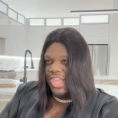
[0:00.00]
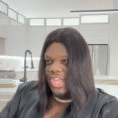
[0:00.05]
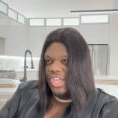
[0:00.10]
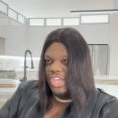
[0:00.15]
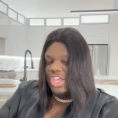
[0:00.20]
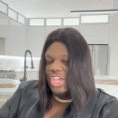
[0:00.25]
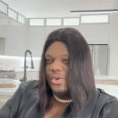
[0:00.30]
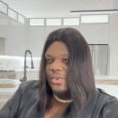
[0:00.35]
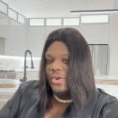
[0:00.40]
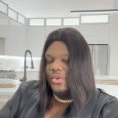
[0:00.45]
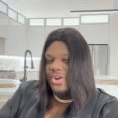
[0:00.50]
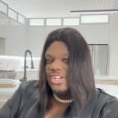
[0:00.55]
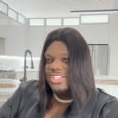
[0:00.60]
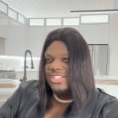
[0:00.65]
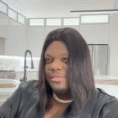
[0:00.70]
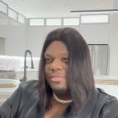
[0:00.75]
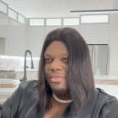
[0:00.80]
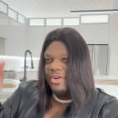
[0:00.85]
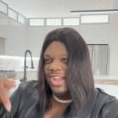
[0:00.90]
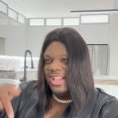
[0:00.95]
You were going
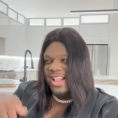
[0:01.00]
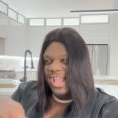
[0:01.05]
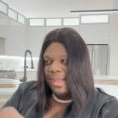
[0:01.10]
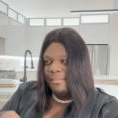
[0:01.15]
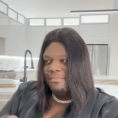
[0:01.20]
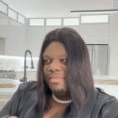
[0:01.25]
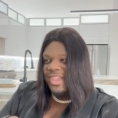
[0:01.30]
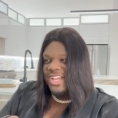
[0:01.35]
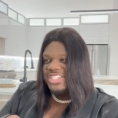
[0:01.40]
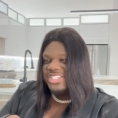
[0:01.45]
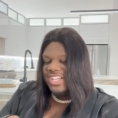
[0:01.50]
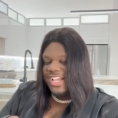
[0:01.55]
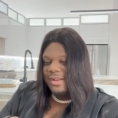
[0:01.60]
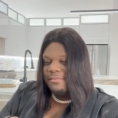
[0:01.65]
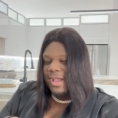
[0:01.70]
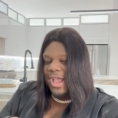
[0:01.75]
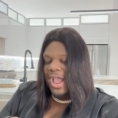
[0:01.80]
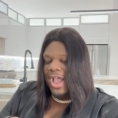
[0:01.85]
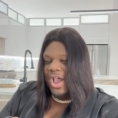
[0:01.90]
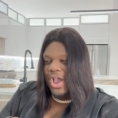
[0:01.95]
to bring that bitch in
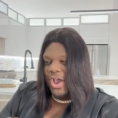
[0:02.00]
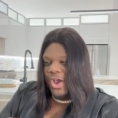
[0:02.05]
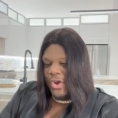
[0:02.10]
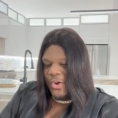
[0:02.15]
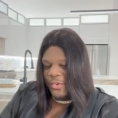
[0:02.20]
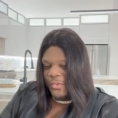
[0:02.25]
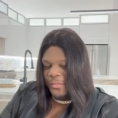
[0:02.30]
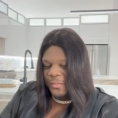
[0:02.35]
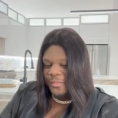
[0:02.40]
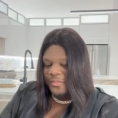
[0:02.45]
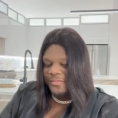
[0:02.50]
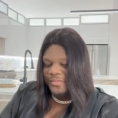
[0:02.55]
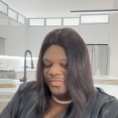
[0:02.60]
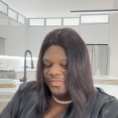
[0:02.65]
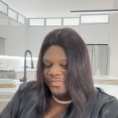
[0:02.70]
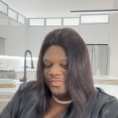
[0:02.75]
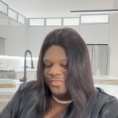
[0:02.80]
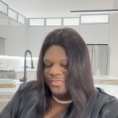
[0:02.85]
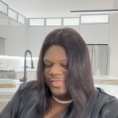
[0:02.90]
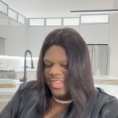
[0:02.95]
my home
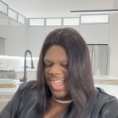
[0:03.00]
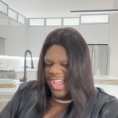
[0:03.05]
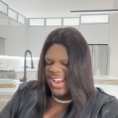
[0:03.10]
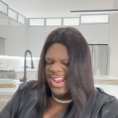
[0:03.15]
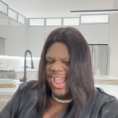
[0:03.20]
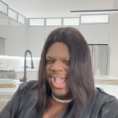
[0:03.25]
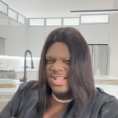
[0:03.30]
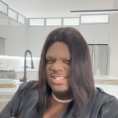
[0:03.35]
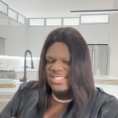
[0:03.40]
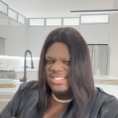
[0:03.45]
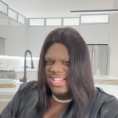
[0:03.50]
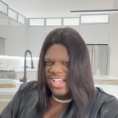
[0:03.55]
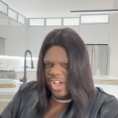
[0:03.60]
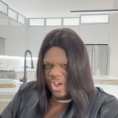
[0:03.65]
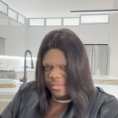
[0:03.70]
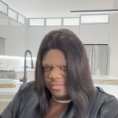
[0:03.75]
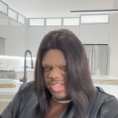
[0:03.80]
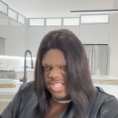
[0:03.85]
and not tell me,